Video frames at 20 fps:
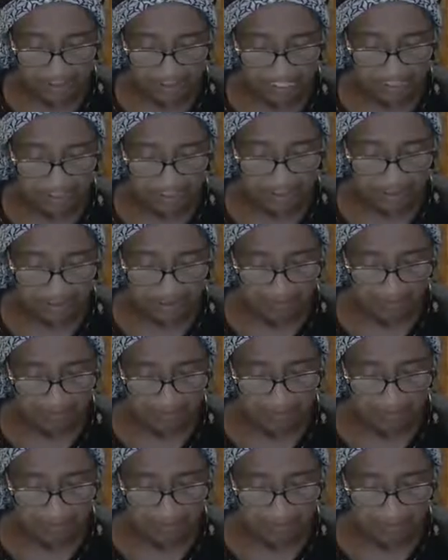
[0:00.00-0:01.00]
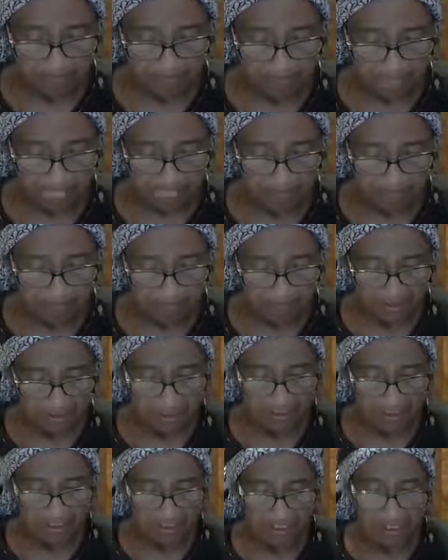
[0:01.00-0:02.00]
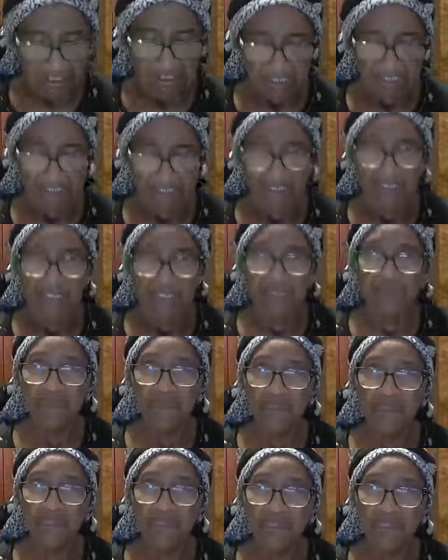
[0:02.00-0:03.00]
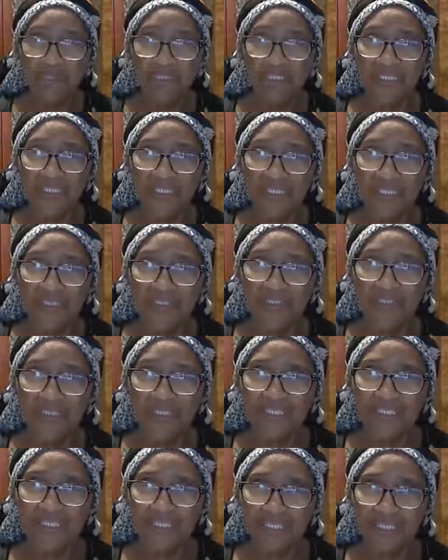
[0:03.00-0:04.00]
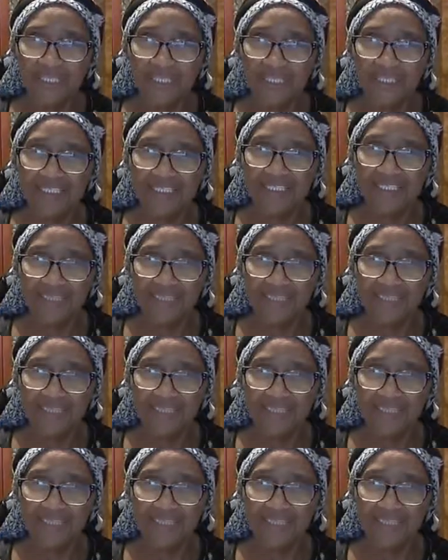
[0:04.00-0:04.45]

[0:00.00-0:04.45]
and she broke the box and poured it on his head.